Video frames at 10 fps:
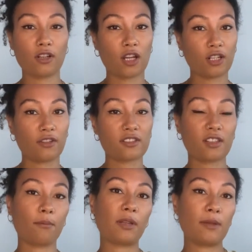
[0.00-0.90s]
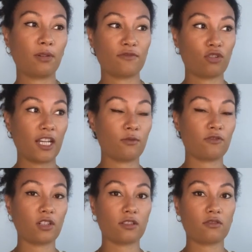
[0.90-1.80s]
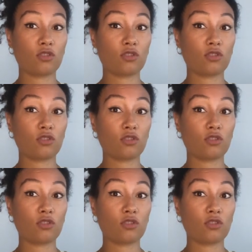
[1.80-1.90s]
I know that some people have trained with just